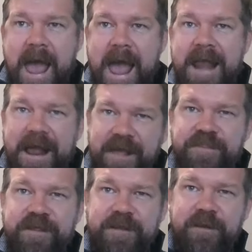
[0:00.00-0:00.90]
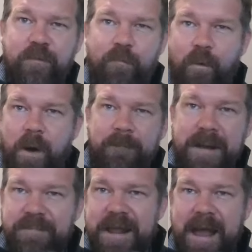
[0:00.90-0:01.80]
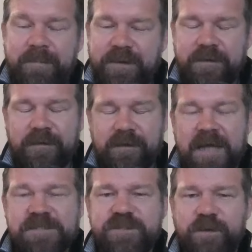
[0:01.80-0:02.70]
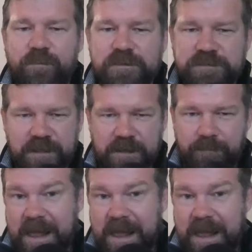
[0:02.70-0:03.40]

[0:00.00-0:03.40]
And I think what maybe happened last year was uh,